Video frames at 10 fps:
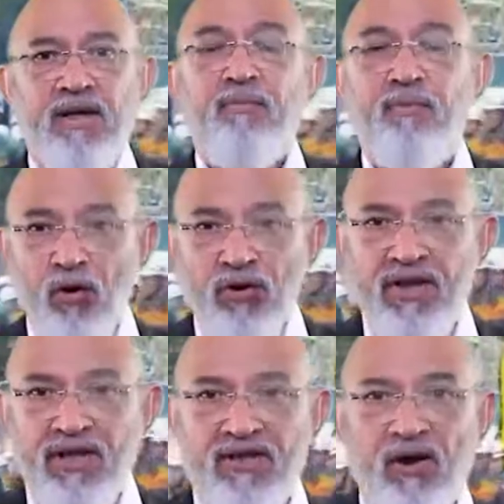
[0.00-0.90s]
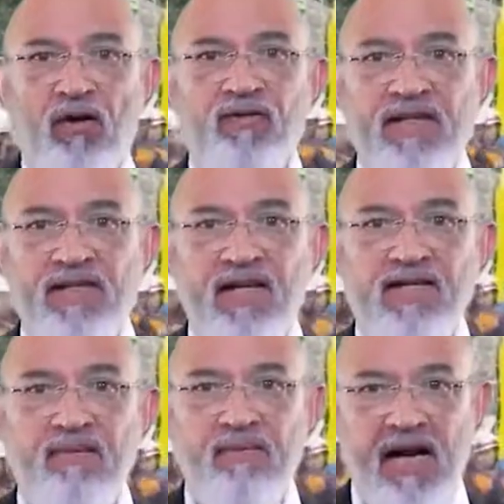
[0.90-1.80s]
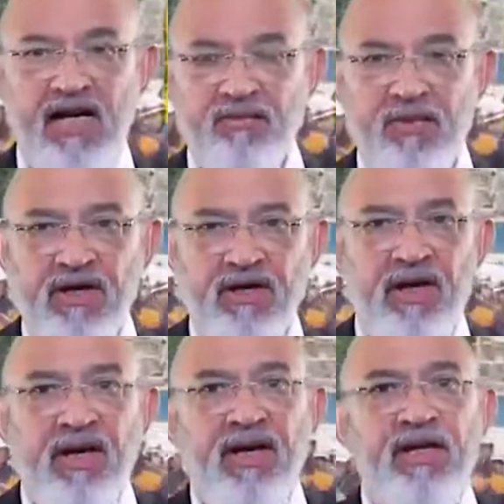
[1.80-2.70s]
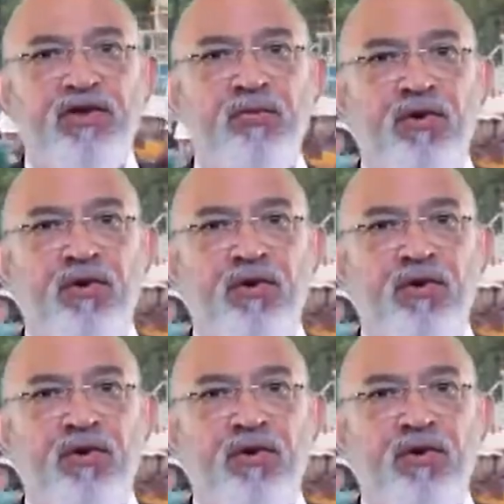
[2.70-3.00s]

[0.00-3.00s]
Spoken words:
The process of disaster management is to